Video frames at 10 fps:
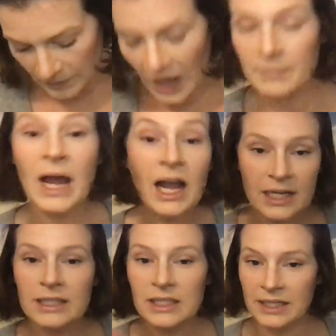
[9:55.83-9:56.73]
i'm not
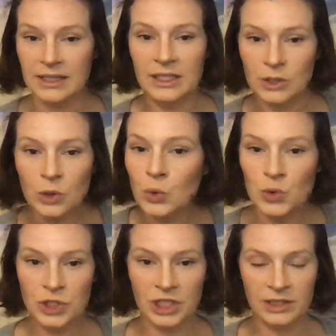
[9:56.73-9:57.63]
gonna let the
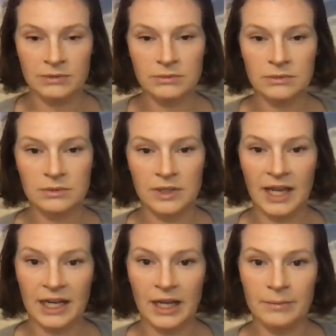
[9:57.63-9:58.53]
illusion
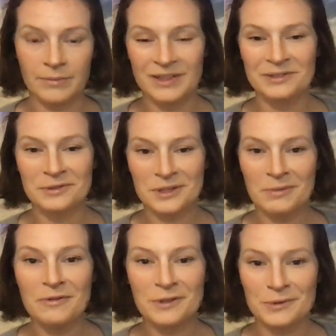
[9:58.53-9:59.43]
that i'm some
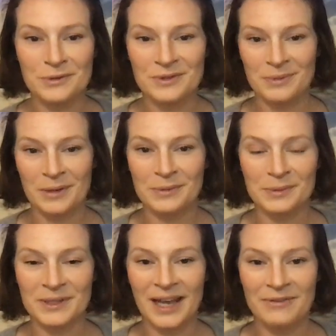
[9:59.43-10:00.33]
of you you
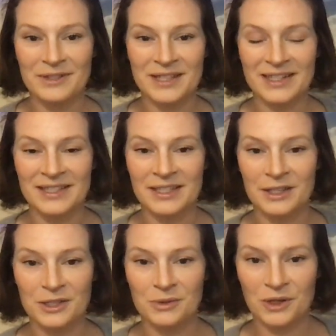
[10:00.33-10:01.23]
probably have this idea
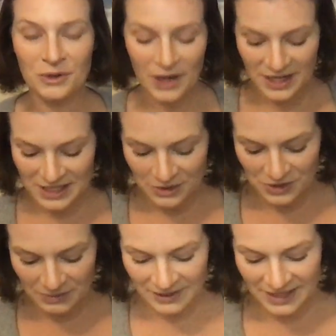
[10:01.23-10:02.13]
that you were crazy or
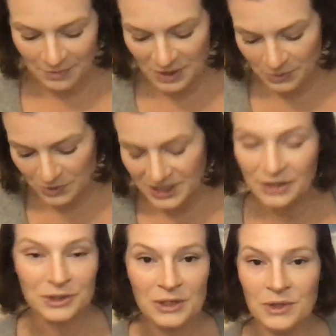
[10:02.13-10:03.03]
something like that people were
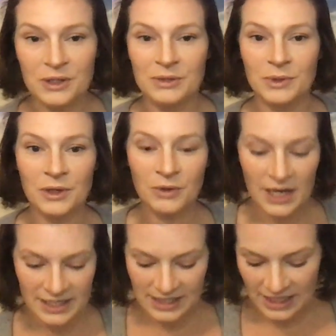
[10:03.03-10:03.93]
telling you that you were
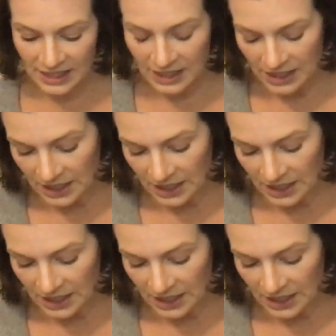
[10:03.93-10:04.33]
crazy